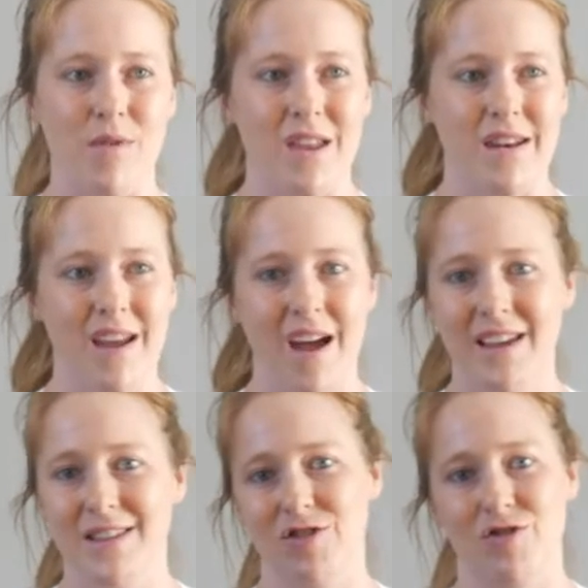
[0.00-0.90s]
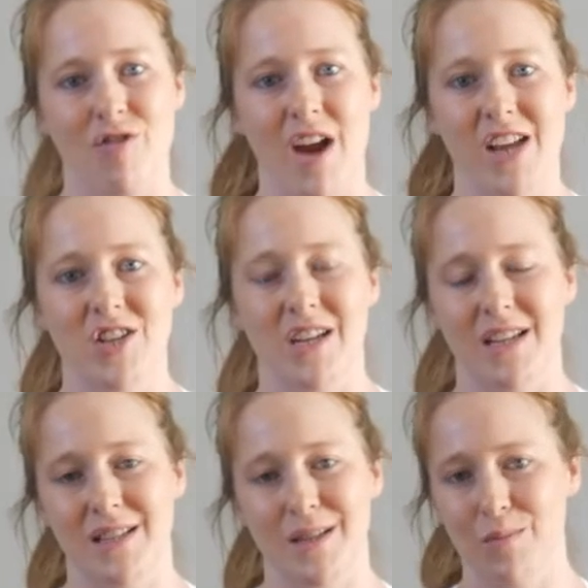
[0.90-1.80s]
with a nice stretch
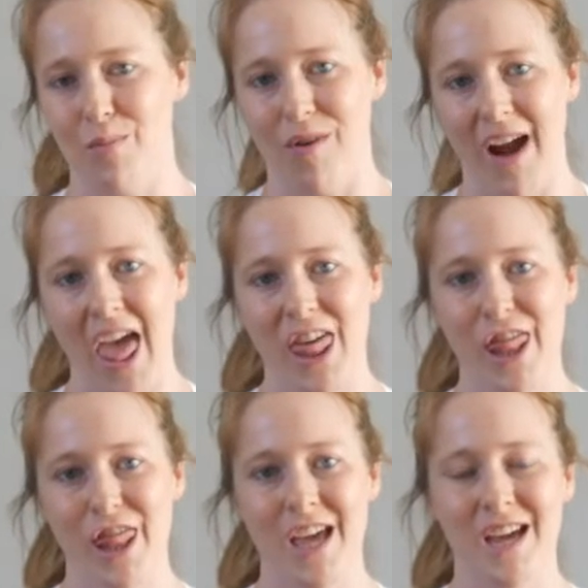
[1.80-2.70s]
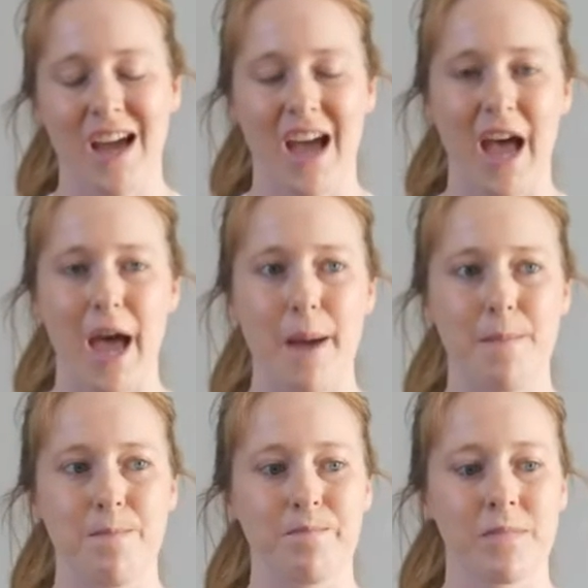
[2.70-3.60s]
and some breath.
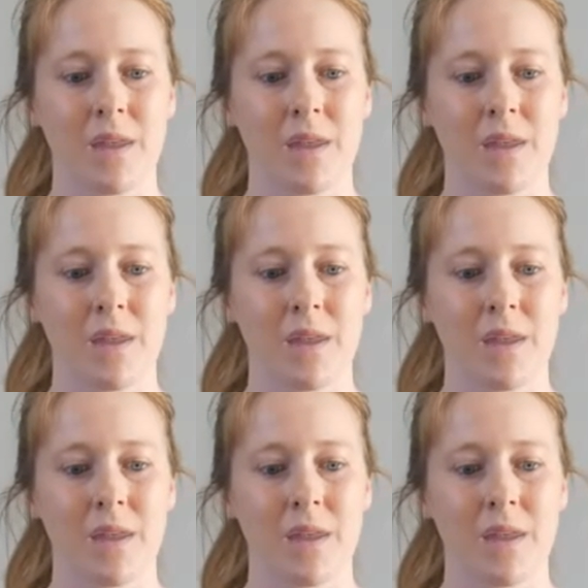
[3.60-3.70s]
Um,